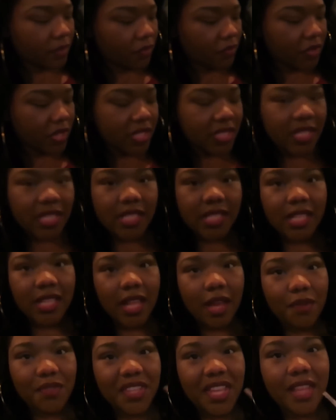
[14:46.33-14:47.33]
freezies and
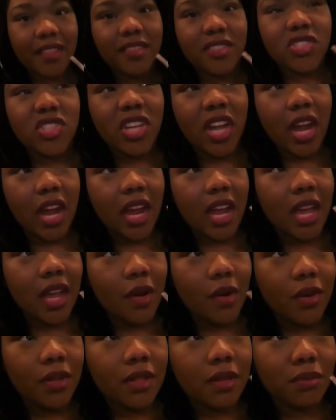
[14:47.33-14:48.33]
they only have the cherry
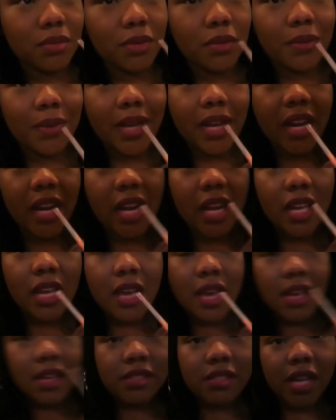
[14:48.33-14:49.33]
or the blueberry
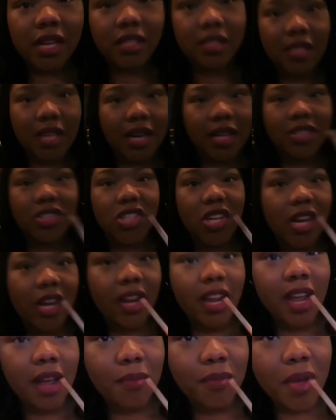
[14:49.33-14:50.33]
I just got a
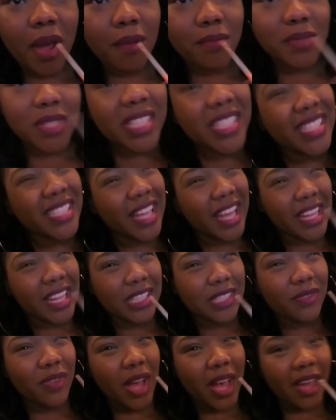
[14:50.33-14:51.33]
cherry. I'm, I'm
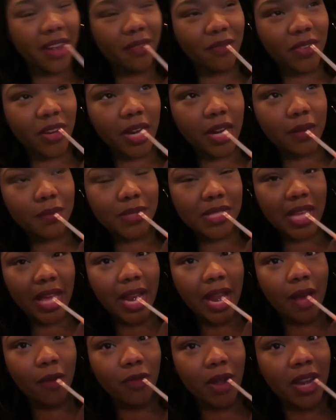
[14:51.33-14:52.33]
dissatisfied. I'm very upset.
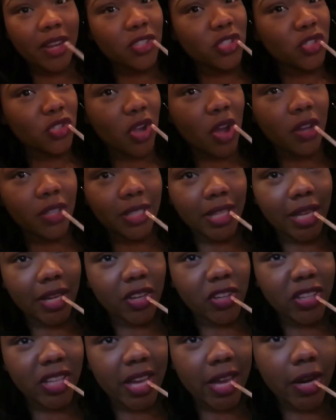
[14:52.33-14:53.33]
I'll write a strong
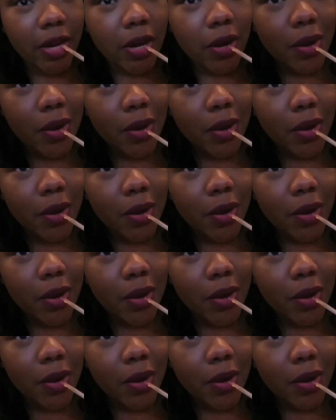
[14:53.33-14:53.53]
letter later.